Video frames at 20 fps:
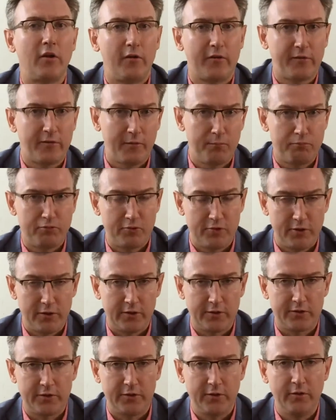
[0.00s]
costs of
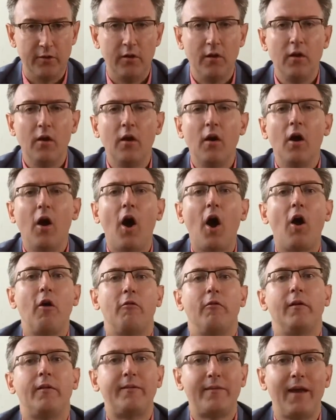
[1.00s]
production
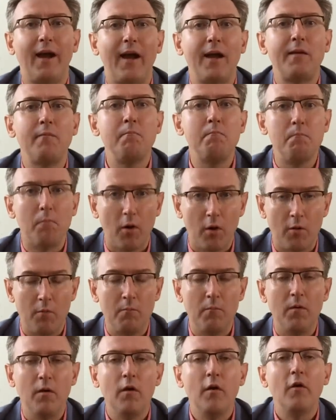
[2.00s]
are a time
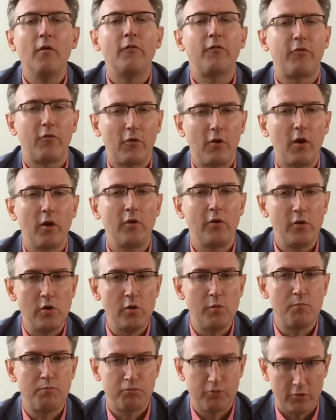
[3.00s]
bomb for our
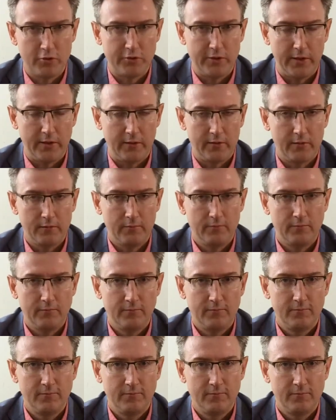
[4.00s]
new project.